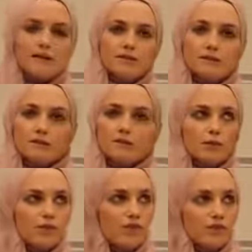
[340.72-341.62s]
some
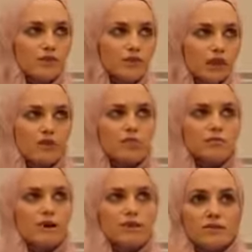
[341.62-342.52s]
sort of
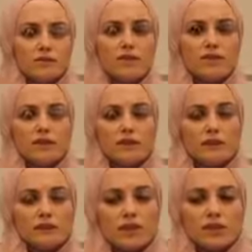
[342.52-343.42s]
conviction-based
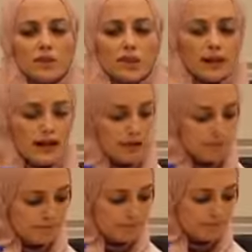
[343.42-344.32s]
research,
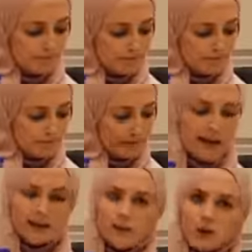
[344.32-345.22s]
and
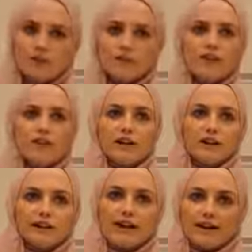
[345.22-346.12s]
not, if you
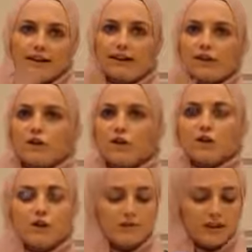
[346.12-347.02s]
like, the
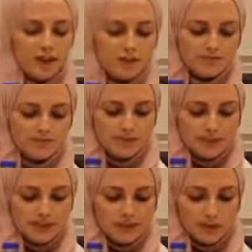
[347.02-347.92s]
caricature of
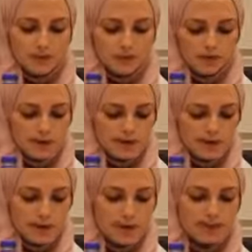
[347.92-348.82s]
sort of
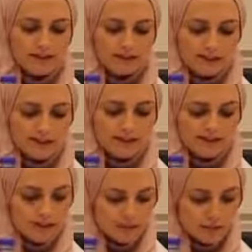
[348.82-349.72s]
doing it to please
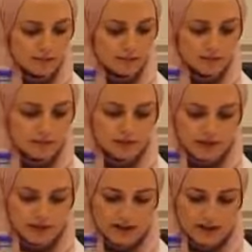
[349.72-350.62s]
the husband, which
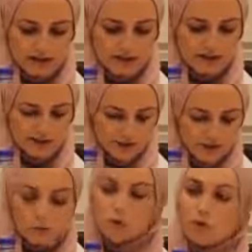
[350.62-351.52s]
I think is
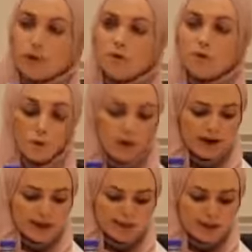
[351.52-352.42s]
unfortunate but
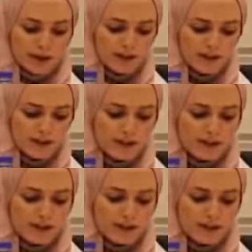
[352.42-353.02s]
widespread.